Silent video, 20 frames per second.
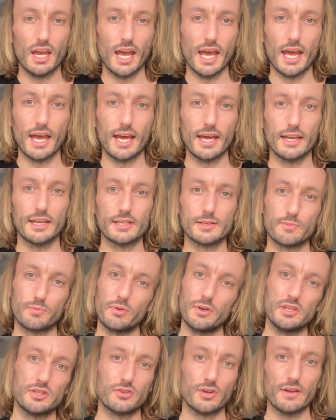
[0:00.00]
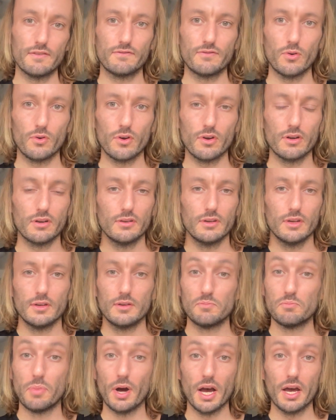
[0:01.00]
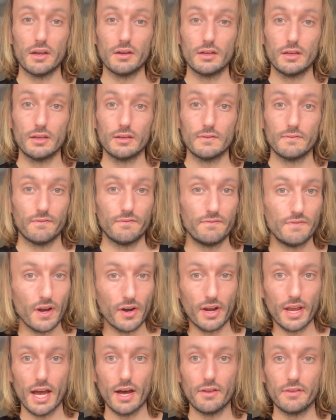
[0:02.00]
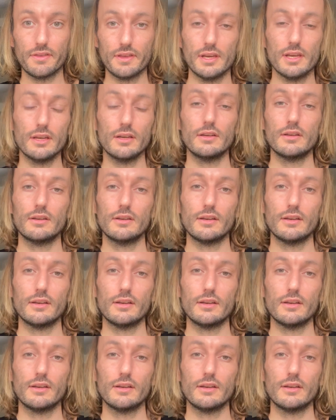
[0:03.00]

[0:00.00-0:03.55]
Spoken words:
and it's pretty straightforward but very healthy,